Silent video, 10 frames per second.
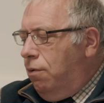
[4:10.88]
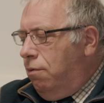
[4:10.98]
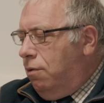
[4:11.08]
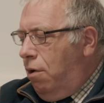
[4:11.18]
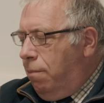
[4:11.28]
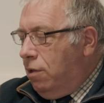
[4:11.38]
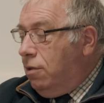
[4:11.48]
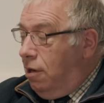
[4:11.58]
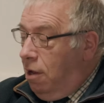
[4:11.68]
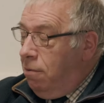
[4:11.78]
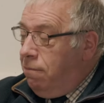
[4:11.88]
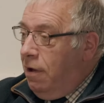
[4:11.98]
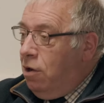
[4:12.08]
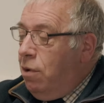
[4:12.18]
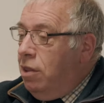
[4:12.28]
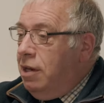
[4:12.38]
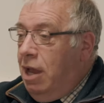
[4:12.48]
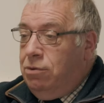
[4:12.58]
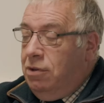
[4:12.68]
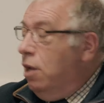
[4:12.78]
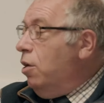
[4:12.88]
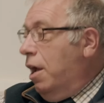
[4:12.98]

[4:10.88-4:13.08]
you're going back to the legume fallow, where they're now saying